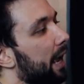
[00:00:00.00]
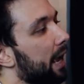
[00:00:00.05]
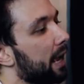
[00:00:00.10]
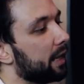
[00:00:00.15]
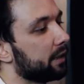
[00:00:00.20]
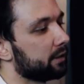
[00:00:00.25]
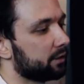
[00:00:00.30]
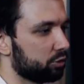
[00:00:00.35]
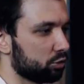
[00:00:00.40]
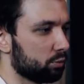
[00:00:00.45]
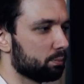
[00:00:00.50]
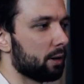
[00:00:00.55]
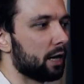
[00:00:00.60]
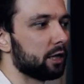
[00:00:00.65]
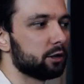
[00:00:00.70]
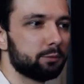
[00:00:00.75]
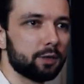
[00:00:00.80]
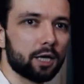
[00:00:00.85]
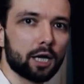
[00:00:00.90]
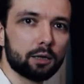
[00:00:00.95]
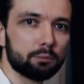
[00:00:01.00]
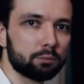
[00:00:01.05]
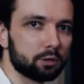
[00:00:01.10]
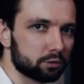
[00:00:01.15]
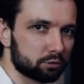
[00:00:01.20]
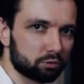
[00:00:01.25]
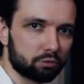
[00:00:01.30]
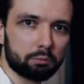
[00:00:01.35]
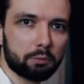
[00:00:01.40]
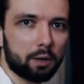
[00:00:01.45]
and you might be
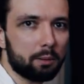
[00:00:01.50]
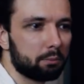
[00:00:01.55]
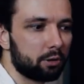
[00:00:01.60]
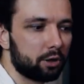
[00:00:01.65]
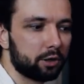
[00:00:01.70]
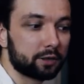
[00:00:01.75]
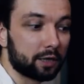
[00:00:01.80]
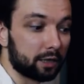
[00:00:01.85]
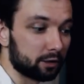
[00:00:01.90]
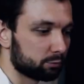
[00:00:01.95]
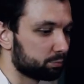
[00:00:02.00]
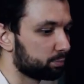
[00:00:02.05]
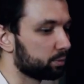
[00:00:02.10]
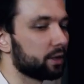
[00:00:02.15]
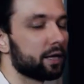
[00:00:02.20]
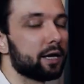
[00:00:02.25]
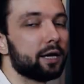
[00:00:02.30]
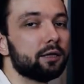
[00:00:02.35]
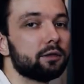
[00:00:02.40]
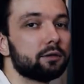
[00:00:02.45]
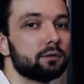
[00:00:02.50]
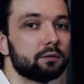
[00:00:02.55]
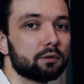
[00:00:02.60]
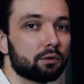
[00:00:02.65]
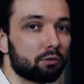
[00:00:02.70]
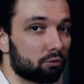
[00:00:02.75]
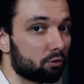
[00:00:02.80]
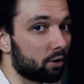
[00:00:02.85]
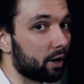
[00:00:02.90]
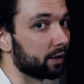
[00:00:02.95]
able to remember it and play
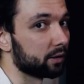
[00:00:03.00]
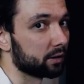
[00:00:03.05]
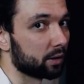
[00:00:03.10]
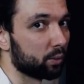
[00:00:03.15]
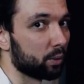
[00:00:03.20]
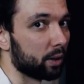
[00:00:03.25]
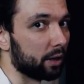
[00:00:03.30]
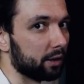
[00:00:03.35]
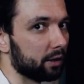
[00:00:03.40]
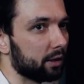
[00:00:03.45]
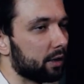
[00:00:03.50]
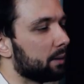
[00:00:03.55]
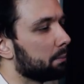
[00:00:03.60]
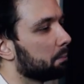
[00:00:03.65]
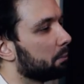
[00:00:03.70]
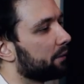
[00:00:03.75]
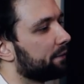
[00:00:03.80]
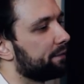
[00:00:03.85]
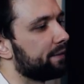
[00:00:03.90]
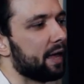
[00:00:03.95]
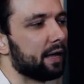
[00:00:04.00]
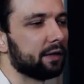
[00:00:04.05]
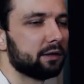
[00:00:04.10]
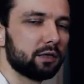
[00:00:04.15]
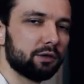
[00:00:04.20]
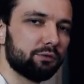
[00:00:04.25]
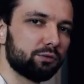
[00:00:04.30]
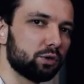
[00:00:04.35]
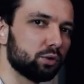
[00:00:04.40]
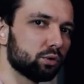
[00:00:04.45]
right away. But then
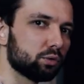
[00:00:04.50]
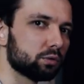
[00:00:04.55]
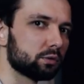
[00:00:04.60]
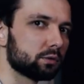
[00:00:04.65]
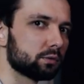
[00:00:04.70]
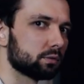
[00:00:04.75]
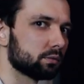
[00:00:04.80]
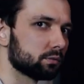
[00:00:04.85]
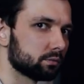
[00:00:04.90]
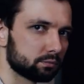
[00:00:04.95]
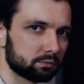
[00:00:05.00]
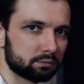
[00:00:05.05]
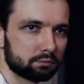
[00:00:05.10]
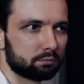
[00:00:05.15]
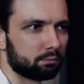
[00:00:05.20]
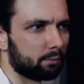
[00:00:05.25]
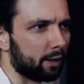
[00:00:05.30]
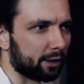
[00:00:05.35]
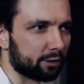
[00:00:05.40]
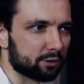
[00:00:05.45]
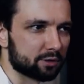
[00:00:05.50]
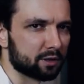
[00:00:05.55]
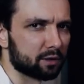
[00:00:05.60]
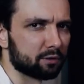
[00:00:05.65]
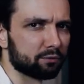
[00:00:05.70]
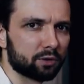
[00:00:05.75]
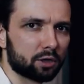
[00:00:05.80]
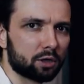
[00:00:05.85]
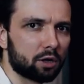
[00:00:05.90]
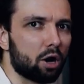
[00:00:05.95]
if you would make
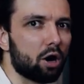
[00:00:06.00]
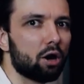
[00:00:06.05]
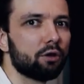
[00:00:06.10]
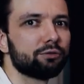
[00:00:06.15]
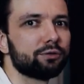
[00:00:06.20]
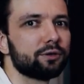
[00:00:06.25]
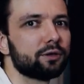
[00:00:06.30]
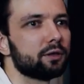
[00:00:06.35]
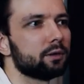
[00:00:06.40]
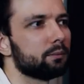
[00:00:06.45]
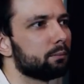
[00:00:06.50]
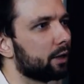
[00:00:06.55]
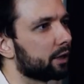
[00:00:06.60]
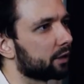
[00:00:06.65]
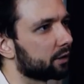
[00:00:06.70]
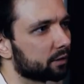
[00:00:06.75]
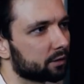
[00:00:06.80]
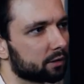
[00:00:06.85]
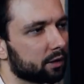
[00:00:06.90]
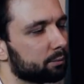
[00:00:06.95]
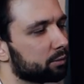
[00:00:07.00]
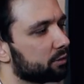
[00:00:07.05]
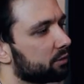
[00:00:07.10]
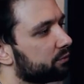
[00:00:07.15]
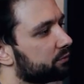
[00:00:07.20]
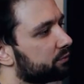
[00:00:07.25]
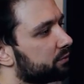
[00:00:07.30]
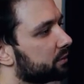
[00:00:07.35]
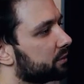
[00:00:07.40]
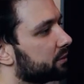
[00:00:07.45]
yourself a coffee, make a couple
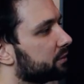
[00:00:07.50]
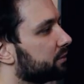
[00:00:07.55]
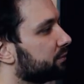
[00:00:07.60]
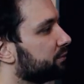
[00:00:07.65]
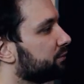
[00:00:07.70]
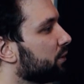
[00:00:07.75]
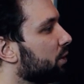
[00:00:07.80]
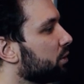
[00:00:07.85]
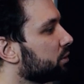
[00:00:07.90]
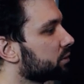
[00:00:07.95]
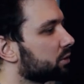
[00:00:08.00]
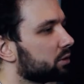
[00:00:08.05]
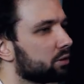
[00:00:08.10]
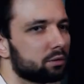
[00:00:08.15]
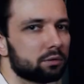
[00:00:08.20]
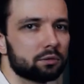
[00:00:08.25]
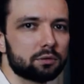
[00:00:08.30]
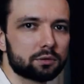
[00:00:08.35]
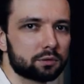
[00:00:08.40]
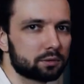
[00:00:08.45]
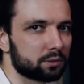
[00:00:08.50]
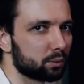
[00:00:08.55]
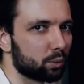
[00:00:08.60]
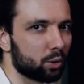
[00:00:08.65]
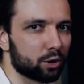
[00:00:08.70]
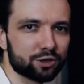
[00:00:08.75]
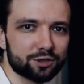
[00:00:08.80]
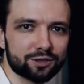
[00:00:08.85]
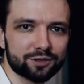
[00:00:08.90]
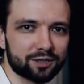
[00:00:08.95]
of phone calls,
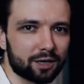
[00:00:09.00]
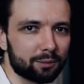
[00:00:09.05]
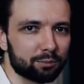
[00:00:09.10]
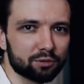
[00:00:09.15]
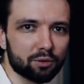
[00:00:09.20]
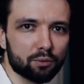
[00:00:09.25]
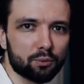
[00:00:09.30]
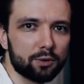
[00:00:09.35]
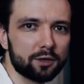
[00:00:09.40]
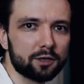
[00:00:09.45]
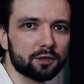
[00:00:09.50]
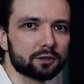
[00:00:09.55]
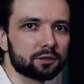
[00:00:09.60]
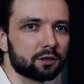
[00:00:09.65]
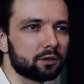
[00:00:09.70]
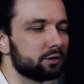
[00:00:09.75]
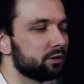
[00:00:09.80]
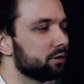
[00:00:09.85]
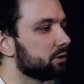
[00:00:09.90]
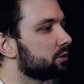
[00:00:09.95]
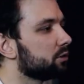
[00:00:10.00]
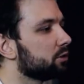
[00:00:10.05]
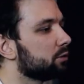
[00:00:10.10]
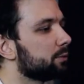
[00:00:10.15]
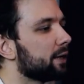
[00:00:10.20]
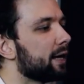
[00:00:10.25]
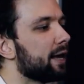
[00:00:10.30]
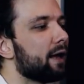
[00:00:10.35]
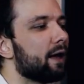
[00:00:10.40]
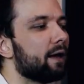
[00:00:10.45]
watch a couple of videos on
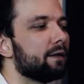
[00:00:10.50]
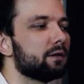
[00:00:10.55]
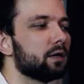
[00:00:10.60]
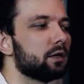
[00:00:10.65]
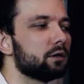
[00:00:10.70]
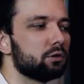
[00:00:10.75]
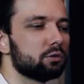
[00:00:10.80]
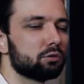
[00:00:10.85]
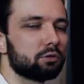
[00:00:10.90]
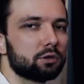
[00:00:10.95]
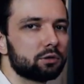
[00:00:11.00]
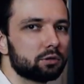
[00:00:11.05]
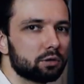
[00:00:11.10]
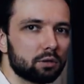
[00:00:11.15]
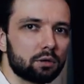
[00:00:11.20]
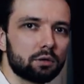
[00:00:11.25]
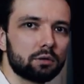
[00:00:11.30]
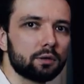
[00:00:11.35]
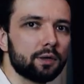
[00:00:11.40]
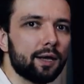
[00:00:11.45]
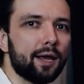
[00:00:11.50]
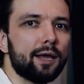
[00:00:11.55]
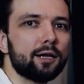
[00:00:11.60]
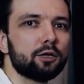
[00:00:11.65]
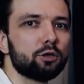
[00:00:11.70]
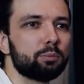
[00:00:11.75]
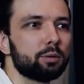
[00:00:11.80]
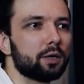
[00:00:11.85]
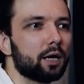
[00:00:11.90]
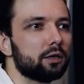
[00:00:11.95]
YouTube, and then you return
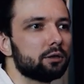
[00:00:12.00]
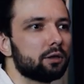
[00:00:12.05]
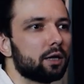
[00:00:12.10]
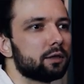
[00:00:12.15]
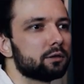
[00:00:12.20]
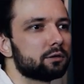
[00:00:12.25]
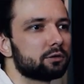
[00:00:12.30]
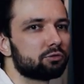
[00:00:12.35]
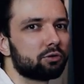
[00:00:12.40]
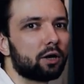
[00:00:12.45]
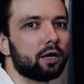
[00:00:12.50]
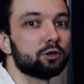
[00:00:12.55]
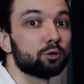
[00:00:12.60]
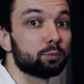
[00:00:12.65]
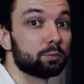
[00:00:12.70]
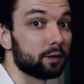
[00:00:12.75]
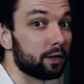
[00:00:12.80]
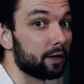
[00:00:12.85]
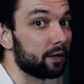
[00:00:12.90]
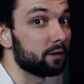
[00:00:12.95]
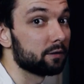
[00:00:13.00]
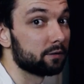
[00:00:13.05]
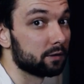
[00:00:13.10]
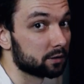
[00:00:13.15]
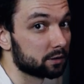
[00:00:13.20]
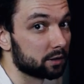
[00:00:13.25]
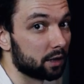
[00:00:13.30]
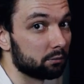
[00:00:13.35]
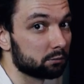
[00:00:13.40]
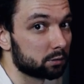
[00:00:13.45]
to piano and try to play the
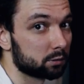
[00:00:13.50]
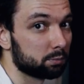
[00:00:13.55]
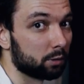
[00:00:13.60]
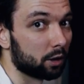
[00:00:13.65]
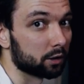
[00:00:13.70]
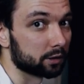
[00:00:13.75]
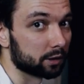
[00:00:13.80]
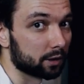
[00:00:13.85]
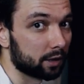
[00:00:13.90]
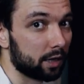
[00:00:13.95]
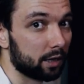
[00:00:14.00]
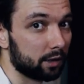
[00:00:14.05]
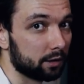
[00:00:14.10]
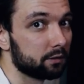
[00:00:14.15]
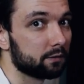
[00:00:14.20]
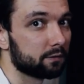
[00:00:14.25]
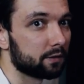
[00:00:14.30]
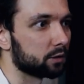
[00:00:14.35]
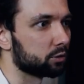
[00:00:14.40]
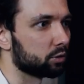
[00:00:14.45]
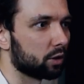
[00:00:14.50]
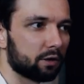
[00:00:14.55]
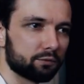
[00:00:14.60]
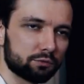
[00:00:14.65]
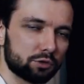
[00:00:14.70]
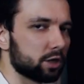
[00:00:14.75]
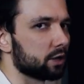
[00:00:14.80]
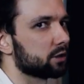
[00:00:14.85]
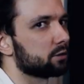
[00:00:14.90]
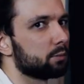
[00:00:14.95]
same spot again that you
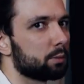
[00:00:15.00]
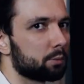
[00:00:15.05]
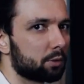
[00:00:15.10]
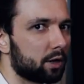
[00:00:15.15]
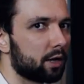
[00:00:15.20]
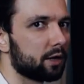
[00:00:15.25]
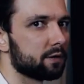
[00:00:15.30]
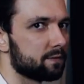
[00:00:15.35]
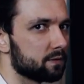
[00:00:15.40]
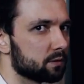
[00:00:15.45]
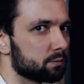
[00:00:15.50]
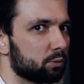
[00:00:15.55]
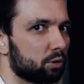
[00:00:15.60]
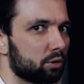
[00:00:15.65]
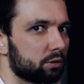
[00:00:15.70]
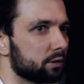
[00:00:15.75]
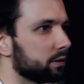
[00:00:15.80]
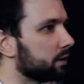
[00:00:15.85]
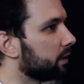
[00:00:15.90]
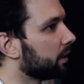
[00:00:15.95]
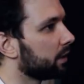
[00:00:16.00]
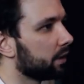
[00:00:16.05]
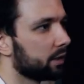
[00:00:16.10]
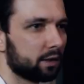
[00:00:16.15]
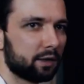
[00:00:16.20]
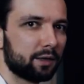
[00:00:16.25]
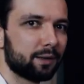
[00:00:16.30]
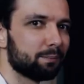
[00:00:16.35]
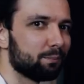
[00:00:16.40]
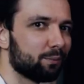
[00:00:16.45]
have just memorized this morning,
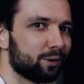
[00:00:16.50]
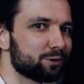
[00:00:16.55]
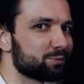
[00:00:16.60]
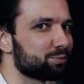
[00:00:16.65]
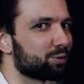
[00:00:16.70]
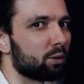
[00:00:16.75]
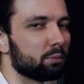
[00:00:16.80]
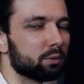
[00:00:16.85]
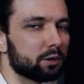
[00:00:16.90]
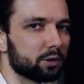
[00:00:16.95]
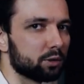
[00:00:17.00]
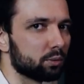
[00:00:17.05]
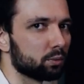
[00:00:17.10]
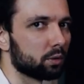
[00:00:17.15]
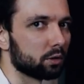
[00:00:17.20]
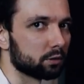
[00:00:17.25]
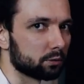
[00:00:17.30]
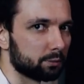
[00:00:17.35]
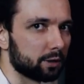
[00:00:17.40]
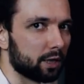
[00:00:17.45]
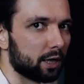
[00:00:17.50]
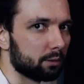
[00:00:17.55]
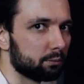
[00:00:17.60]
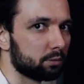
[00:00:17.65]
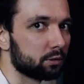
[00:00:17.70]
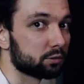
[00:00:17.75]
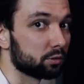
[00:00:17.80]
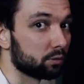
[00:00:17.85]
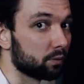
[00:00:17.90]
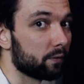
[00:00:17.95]
most probably you won't be
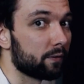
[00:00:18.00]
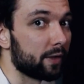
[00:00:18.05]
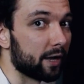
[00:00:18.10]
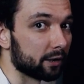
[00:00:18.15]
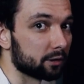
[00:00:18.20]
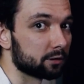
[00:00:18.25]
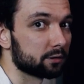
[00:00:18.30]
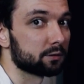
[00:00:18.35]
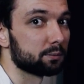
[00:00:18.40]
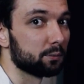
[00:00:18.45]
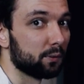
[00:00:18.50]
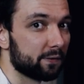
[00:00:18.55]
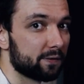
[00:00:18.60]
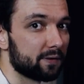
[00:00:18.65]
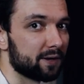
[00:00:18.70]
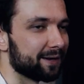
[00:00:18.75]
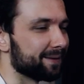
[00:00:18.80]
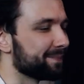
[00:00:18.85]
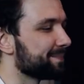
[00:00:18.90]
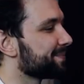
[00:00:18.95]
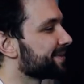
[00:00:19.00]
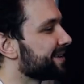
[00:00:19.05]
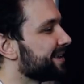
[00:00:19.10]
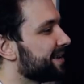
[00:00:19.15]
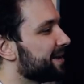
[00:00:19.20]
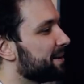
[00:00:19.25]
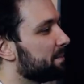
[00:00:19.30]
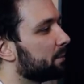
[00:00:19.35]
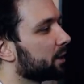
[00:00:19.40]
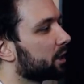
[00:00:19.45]
able to do that smoothly
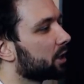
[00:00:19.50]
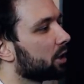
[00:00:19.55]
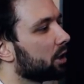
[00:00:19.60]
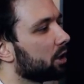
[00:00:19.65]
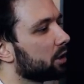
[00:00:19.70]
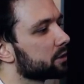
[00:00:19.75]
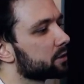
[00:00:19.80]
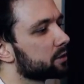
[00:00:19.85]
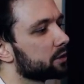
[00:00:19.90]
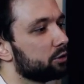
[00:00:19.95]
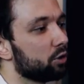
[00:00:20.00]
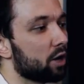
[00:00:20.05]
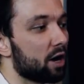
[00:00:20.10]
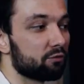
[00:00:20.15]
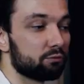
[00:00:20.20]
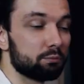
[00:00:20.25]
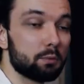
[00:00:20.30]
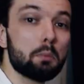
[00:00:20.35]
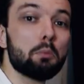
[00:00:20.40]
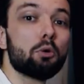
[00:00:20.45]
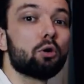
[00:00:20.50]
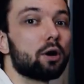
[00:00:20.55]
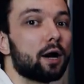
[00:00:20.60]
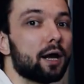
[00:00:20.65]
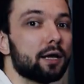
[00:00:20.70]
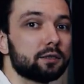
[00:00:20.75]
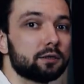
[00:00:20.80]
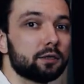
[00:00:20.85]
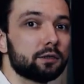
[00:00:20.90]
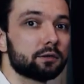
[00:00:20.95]
because you have
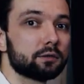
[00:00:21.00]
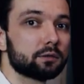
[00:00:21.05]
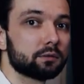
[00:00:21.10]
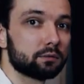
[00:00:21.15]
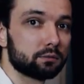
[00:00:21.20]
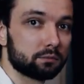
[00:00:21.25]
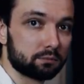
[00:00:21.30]
memorized it